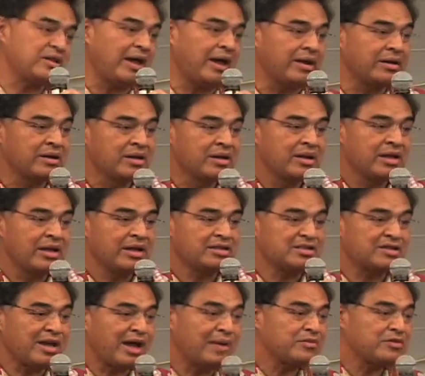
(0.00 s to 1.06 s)
that. It's
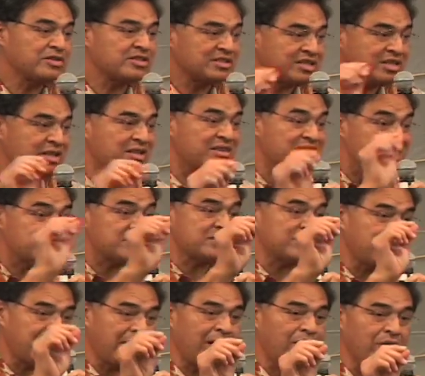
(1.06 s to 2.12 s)
time to see this
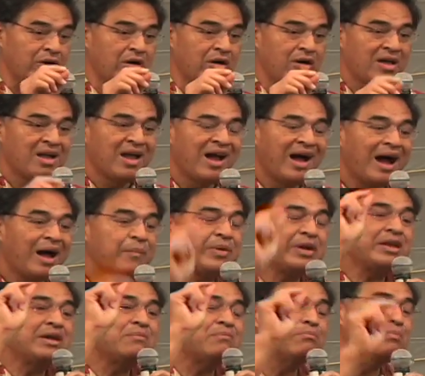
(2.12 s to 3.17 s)
scenario. how
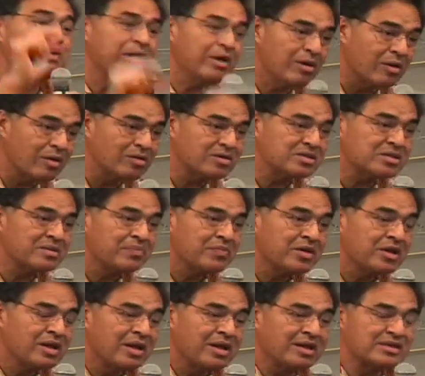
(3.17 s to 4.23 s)
many bills
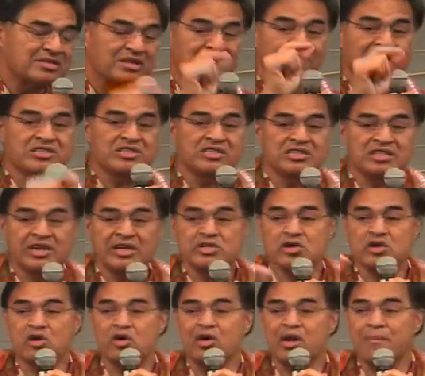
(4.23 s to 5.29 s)
is the
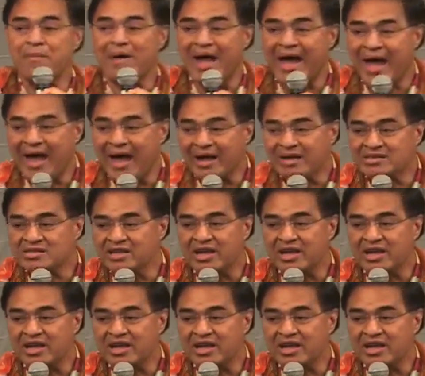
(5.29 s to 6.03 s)
legislature going to pass